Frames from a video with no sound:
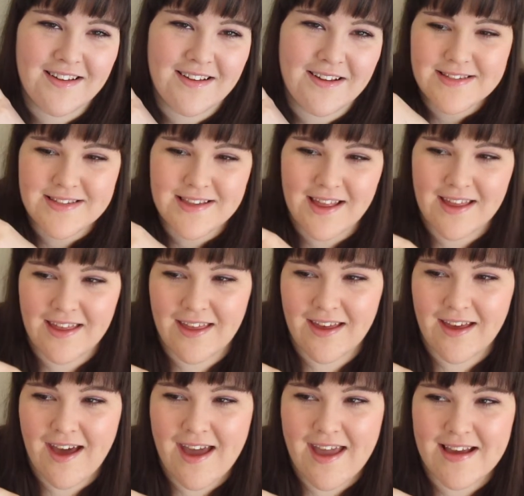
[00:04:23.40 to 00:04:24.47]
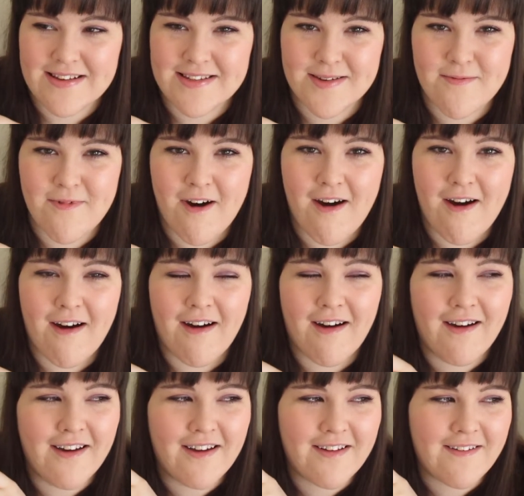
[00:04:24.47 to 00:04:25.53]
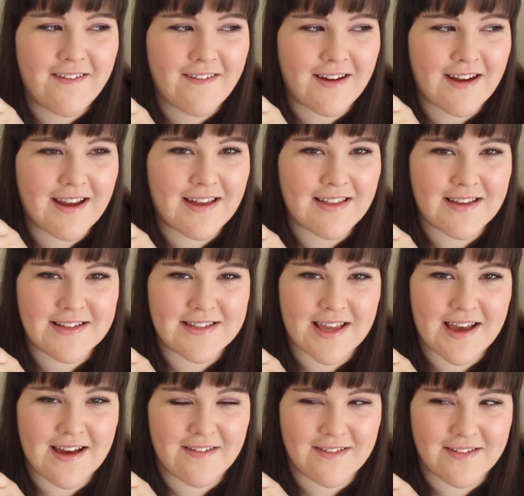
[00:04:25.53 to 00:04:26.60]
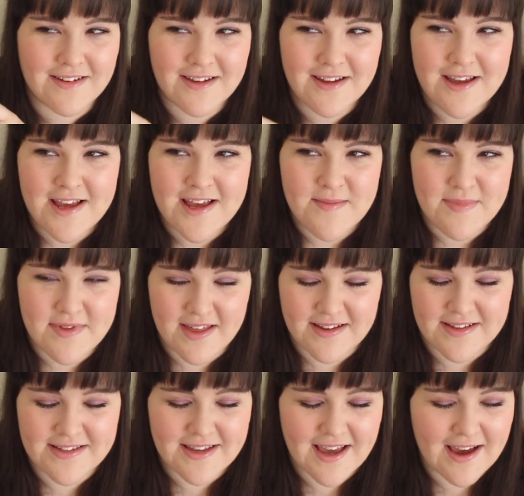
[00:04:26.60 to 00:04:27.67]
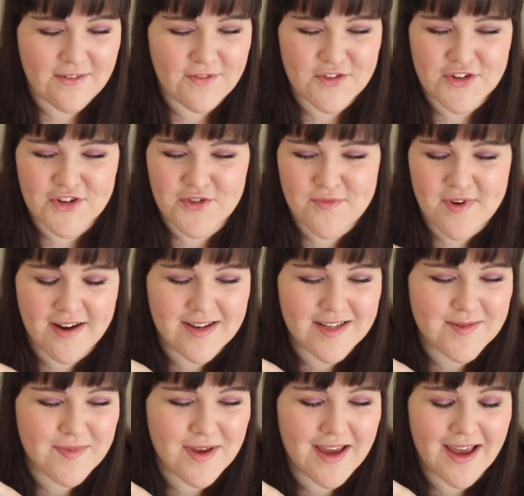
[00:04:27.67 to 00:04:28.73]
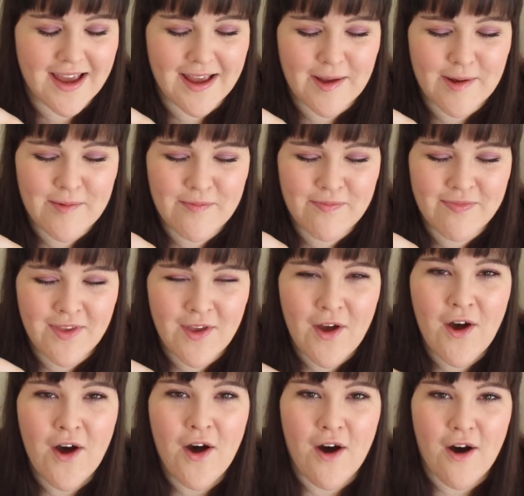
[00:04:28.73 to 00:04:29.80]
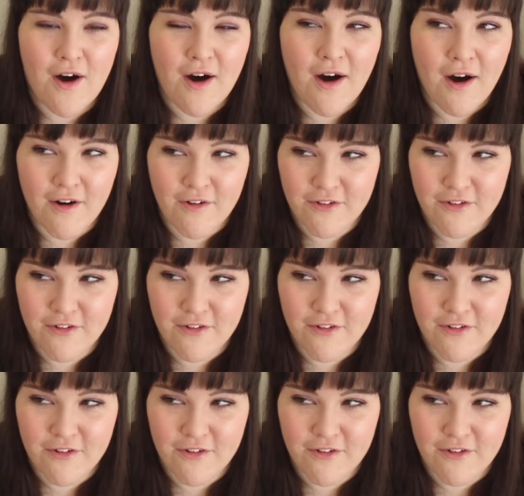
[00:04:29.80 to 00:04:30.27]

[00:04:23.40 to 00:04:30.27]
It's like a ASMR crinkly sound. But that sound just reminds me of